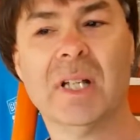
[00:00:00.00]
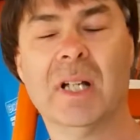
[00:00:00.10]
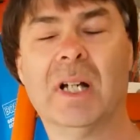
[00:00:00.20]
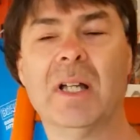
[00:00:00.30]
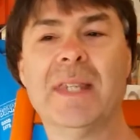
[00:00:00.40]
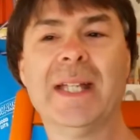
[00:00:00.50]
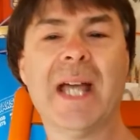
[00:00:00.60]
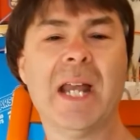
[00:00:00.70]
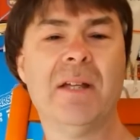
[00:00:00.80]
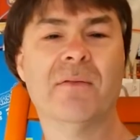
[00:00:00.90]
They
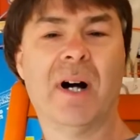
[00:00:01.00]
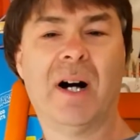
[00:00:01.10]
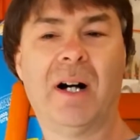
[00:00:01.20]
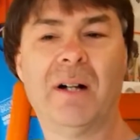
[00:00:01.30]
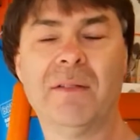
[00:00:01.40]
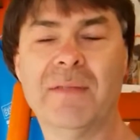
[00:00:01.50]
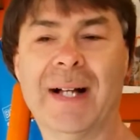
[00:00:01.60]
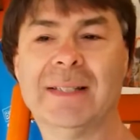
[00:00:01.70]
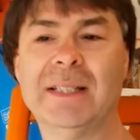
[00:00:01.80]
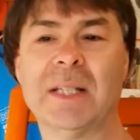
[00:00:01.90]
kind of evolve. If I
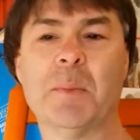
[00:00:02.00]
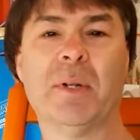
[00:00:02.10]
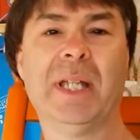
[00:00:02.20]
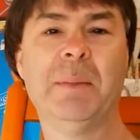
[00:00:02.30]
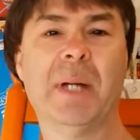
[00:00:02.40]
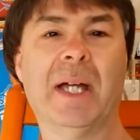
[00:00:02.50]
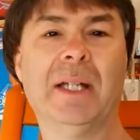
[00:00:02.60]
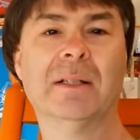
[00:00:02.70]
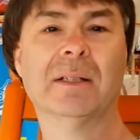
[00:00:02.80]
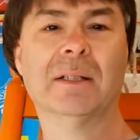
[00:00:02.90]
see some on eBay,
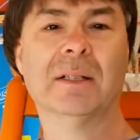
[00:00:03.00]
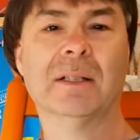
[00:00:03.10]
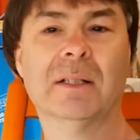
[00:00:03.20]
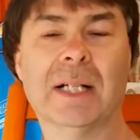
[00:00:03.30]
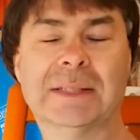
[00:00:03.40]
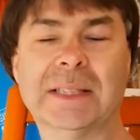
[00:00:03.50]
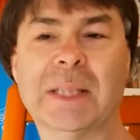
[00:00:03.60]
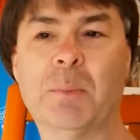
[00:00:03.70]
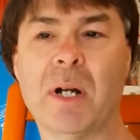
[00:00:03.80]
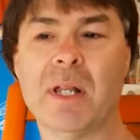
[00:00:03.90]
and since
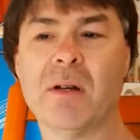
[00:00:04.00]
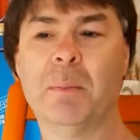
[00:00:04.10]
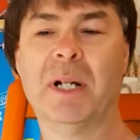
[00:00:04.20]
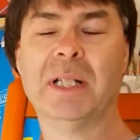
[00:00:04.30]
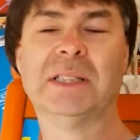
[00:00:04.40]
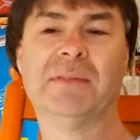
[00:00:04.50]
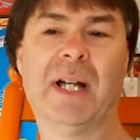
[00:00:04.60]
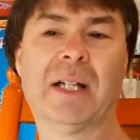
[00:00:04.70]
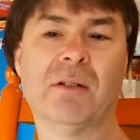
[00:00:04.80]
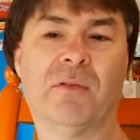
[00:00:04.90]
I'm running on a budget, if I
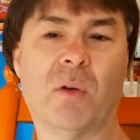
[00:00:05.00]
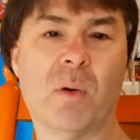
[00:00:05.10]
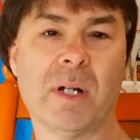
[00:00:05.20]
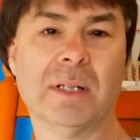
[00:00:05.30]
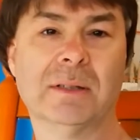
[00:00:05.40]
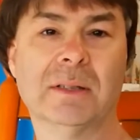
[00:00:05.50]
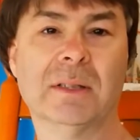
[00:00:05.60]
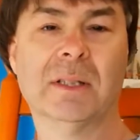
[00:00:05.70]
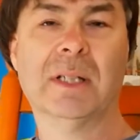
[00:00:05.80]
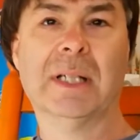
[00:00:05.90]
can afford it,
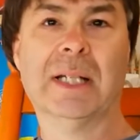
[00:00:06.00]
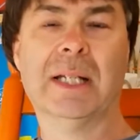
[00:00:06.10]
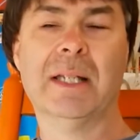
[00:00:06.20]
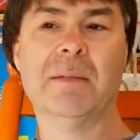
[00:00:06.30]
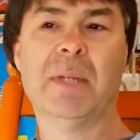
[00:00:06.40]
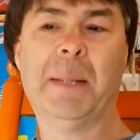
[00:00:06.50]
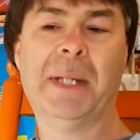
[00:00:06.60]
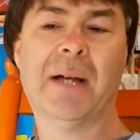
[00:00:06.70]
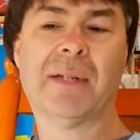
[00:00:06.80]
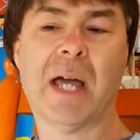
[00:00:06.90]
and maybe
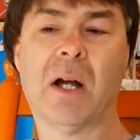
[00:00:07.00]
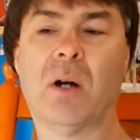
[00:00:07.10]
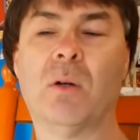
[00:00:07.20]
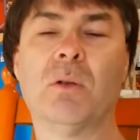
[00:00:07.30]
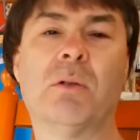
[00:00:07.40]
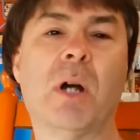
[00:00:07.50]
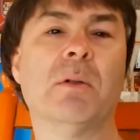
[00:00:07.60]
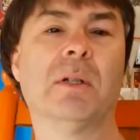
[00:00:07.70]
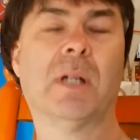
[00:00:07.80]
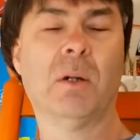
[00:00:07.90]
I've got an old
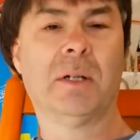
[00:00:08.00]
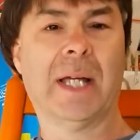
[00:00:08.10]
Coke